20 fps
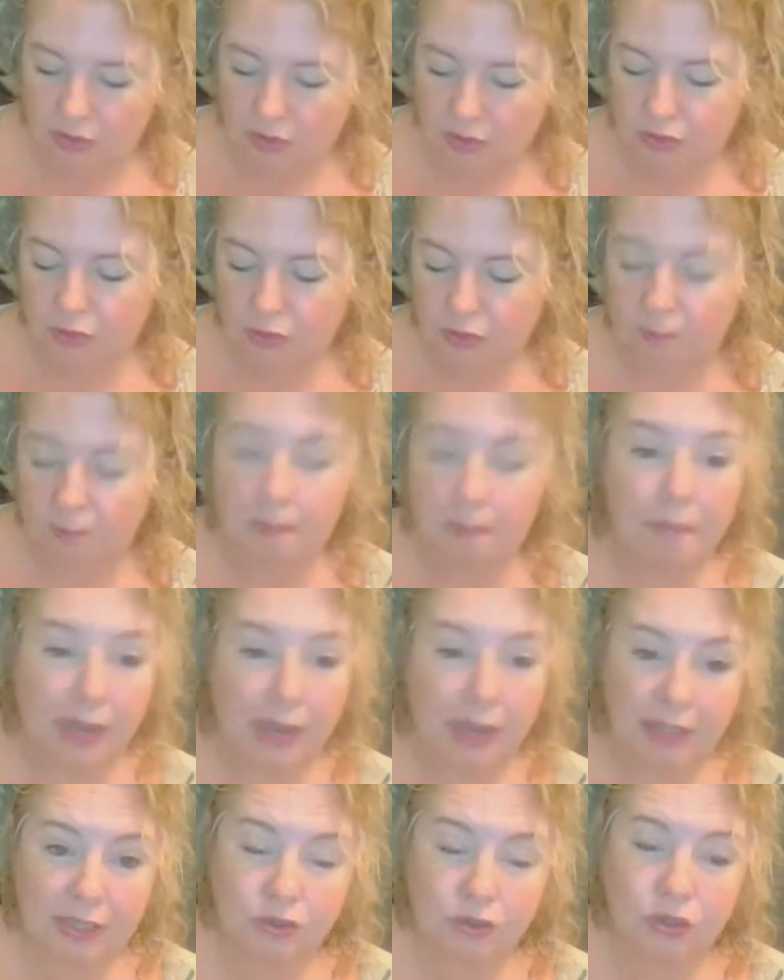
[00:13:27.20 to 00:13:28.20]
So
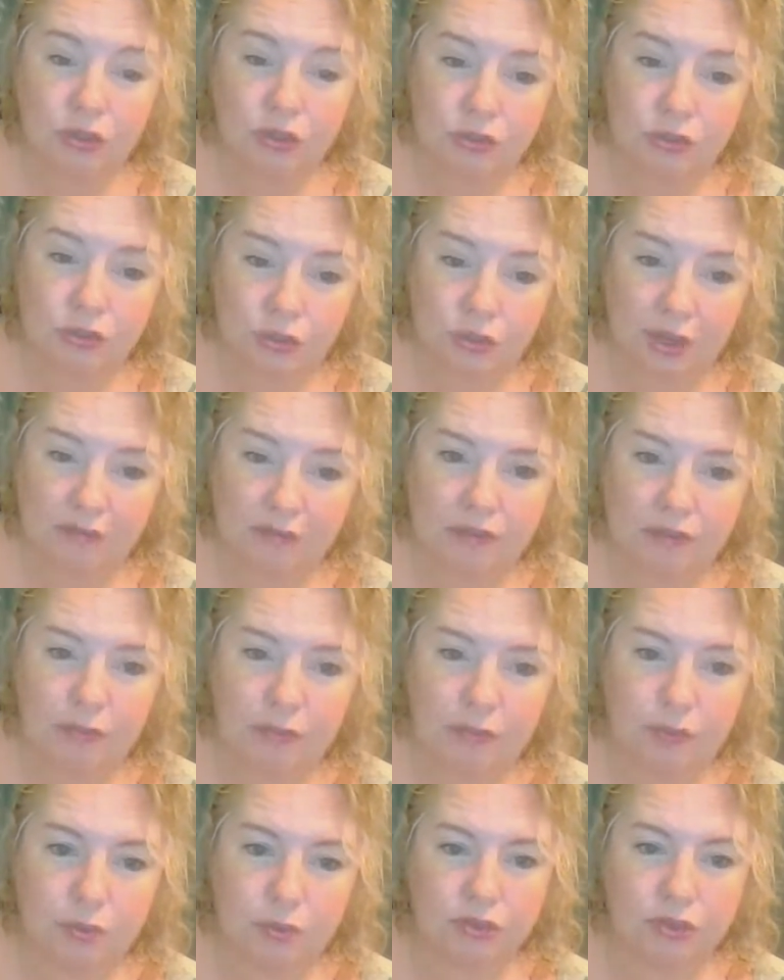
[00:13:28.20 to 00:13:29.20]
make sure you do have
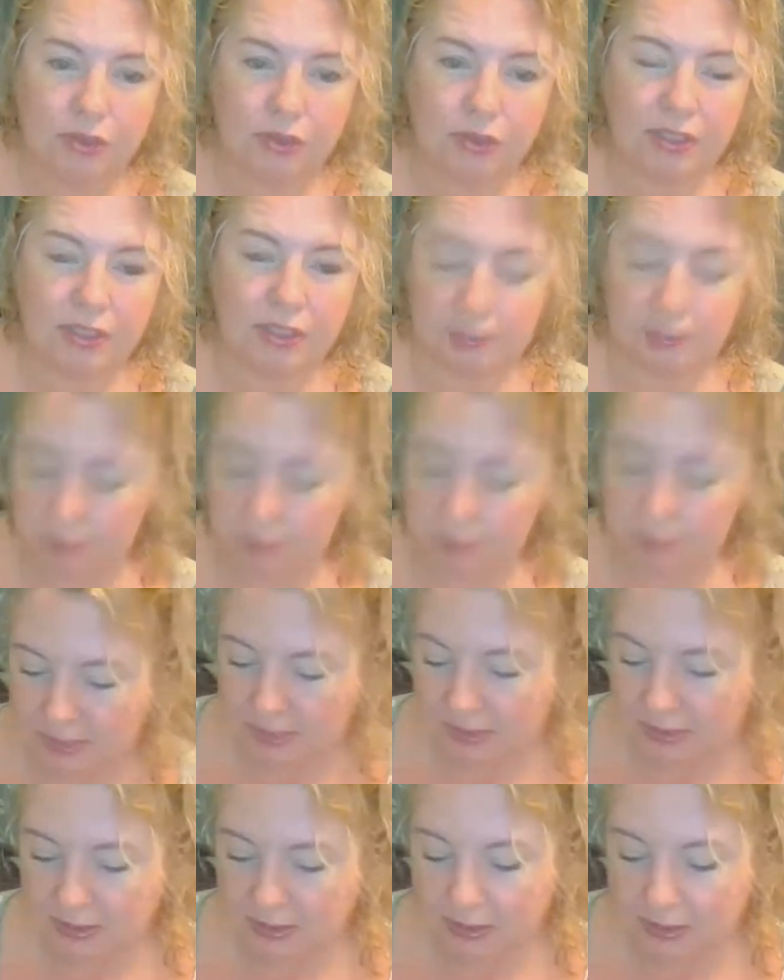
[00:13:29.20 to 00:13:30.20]
support structures in
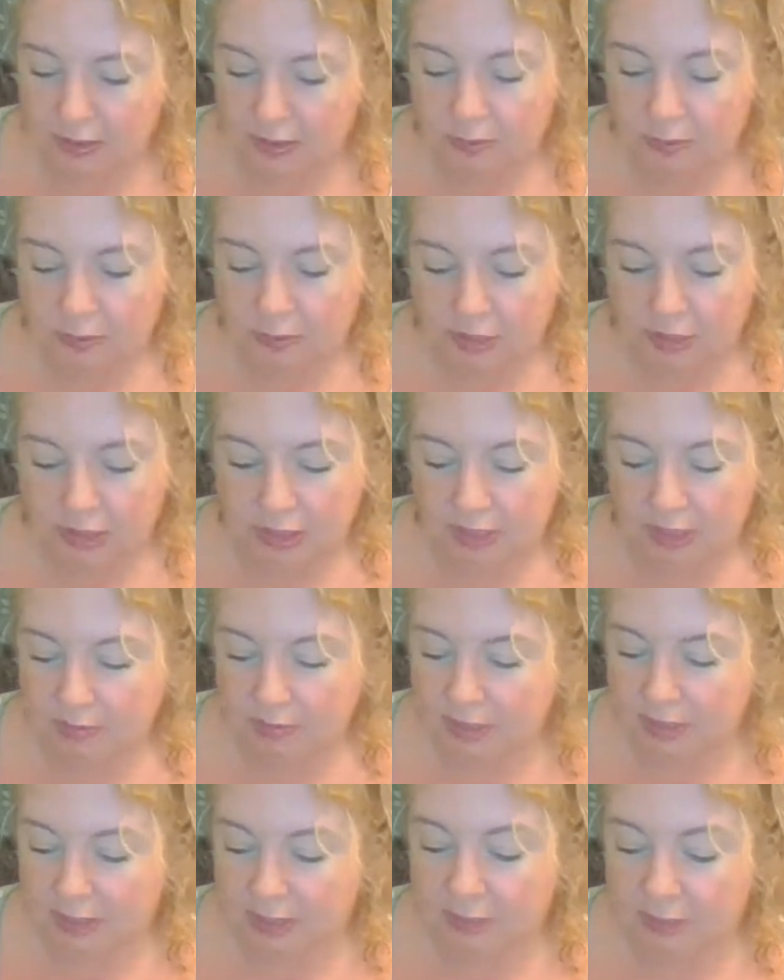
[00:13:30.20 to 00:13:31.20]
place, which leads me
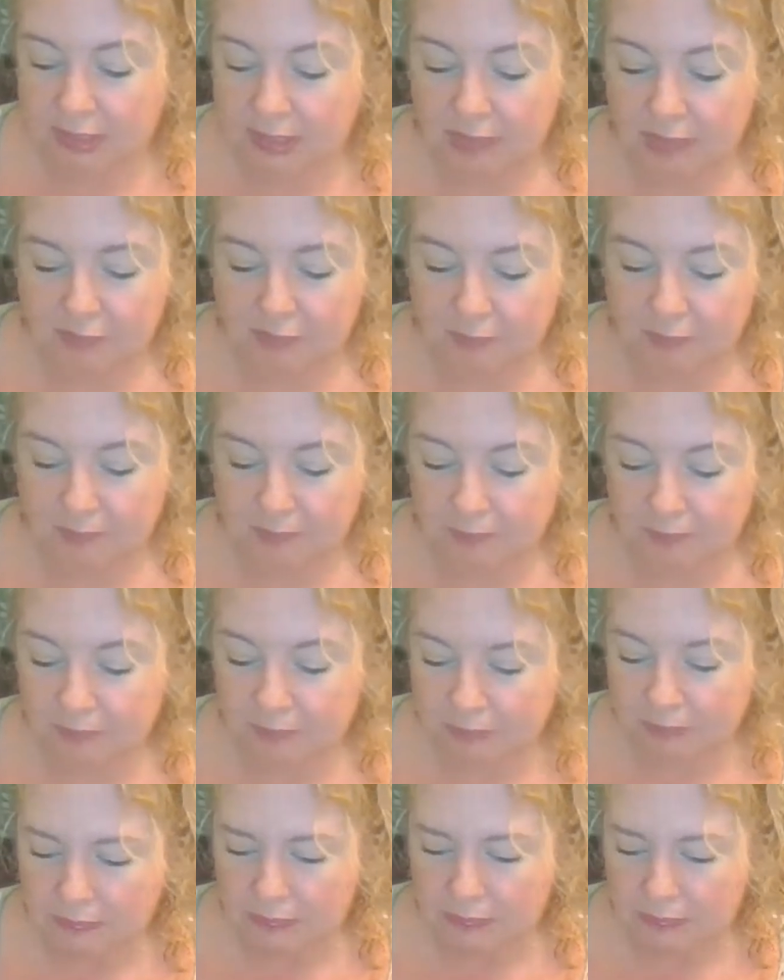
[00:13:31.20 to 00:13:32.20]
to number 7.
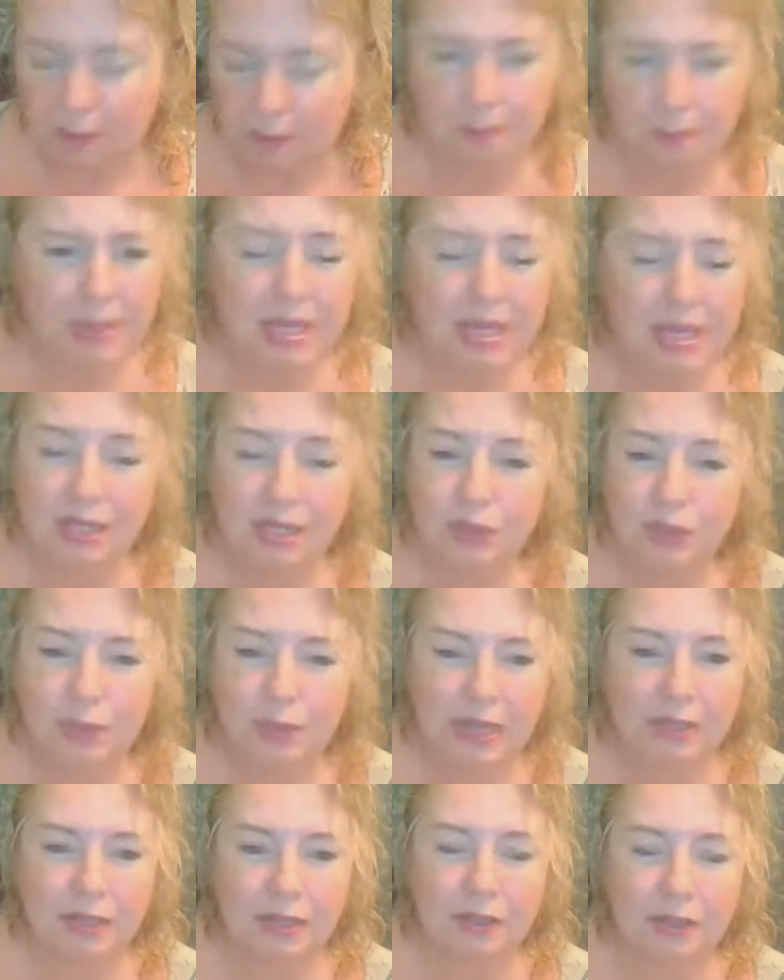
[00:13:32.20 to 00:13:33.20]
Be
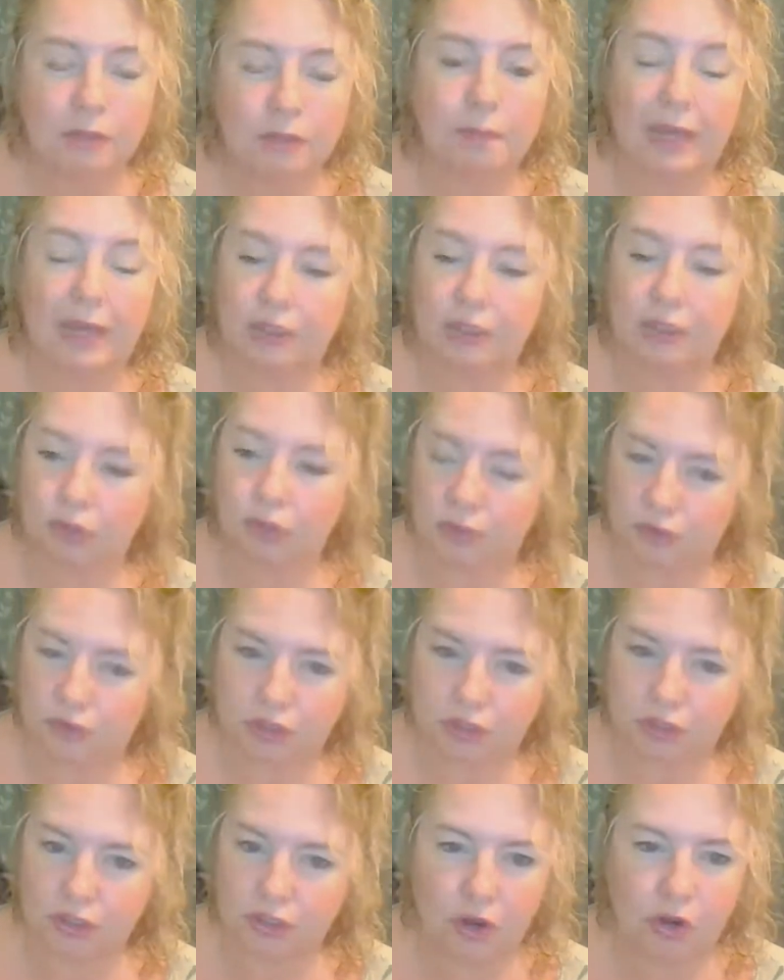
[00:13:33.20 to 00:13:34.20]
independent. Make sure you've
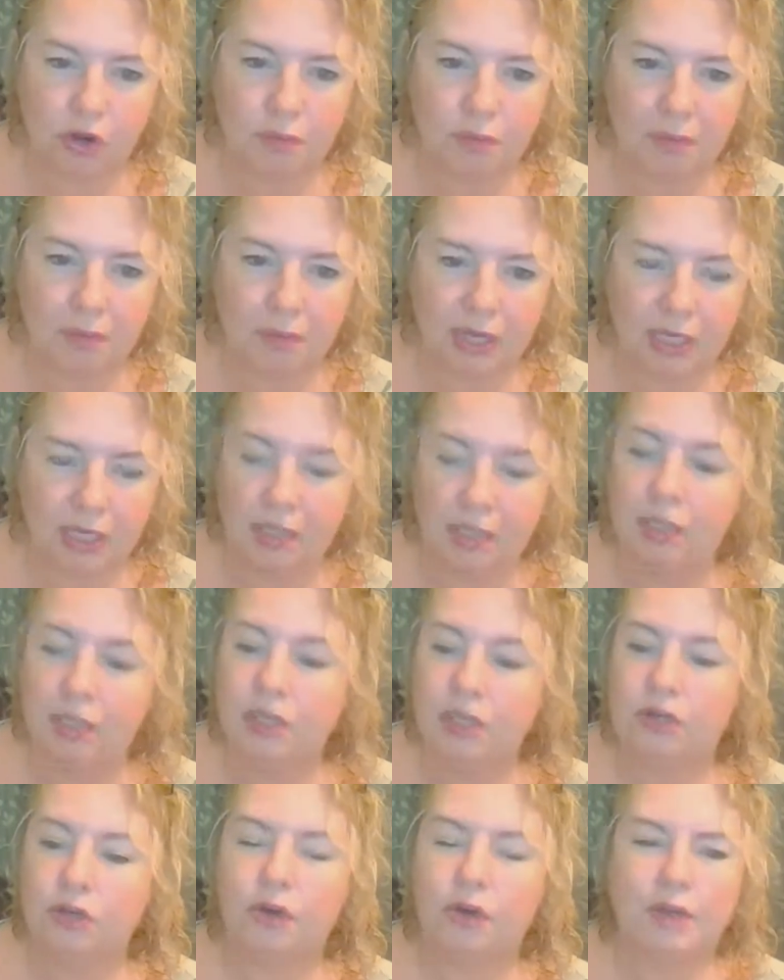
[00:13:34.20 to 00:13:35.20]
got your own money,
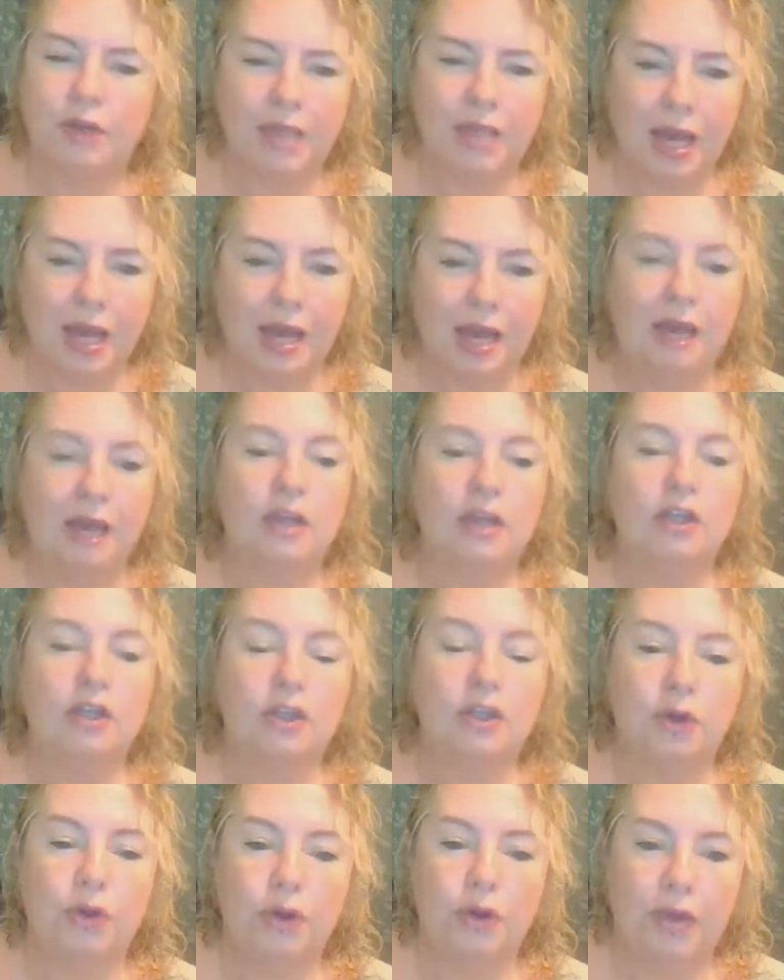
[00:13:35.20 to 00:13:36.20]
your own car,
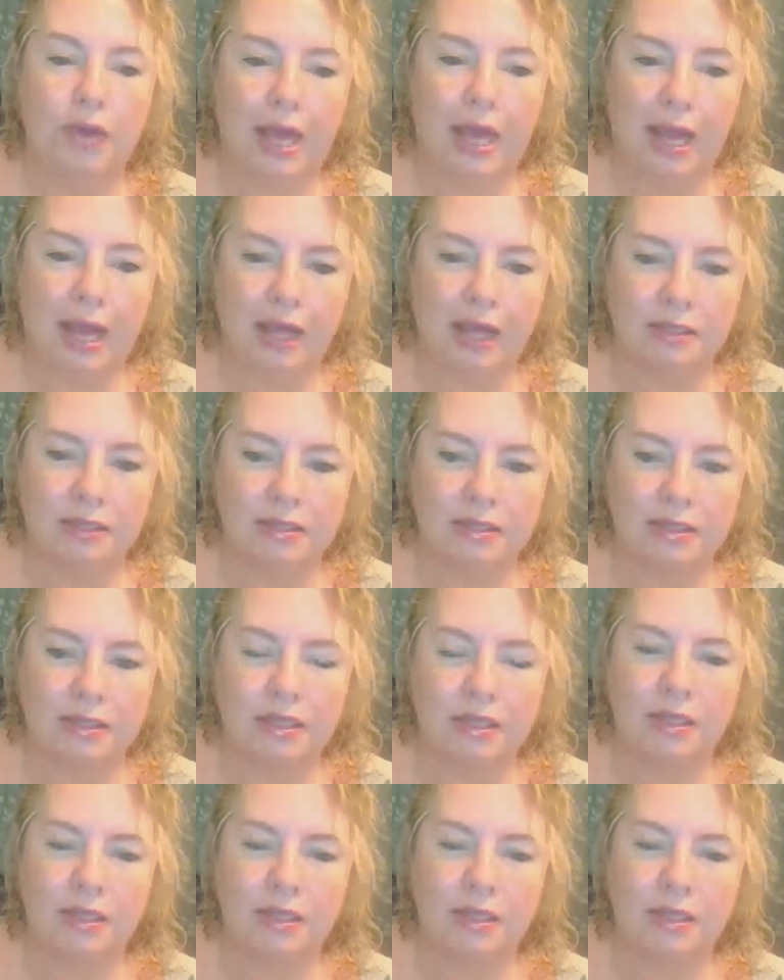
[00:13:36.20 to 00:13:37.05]
your own house.